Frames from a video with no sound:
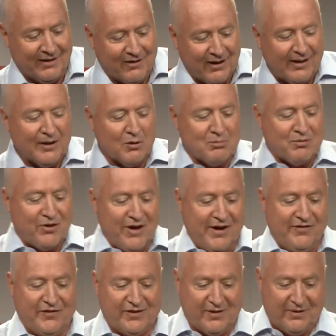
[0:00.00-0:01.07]
They're a little
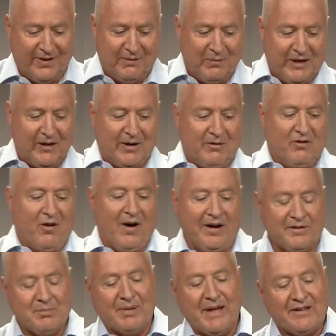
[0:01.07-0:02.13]
briefed, so I think we got to
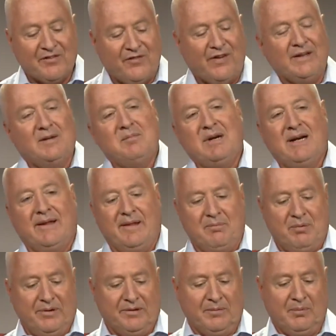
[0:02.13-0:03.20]
rise. But that's fundamentally
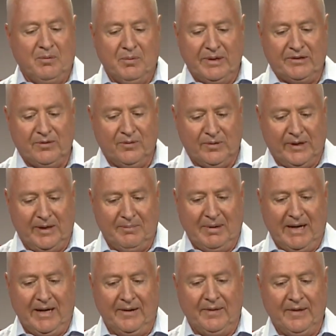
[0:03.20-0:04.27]
the principle we're talking
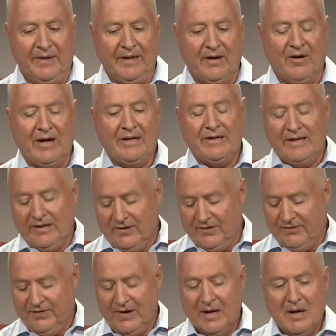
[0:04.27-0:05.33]
about. The
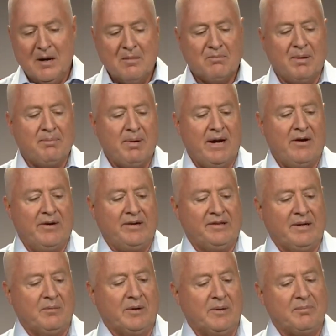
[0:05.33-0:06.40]
idea of preparing
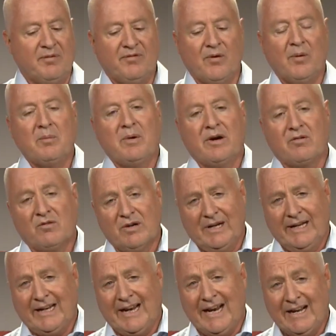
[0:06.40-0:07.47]
someone to perform when it
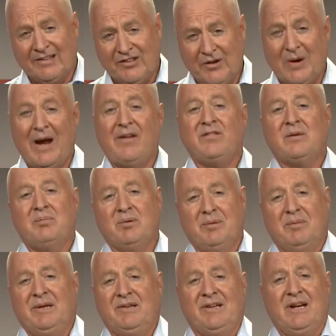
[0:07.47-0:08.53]
really counts, you have to put
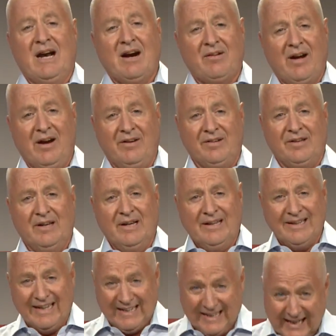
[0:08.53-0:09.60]
them in scenarios
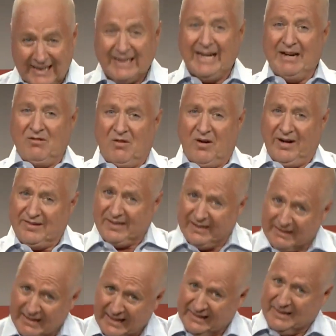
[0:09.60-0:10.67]
that get that rise,
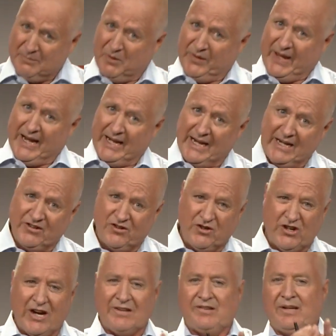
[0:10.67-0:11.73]
that get them on that
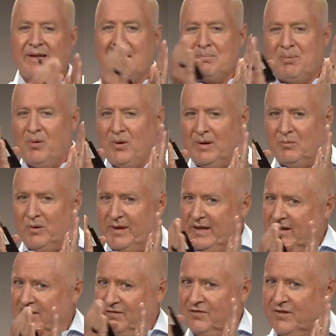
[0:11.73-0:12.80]
edge, just to that point where
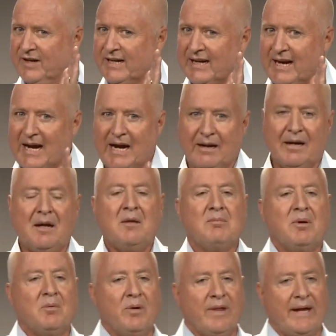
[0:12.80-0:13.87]
they're not freaking out,
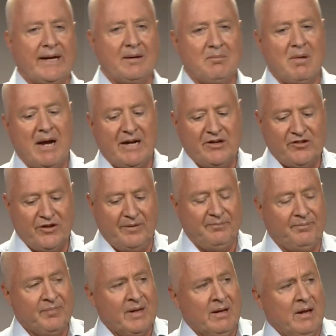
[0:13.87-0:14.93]
but where they can manage it.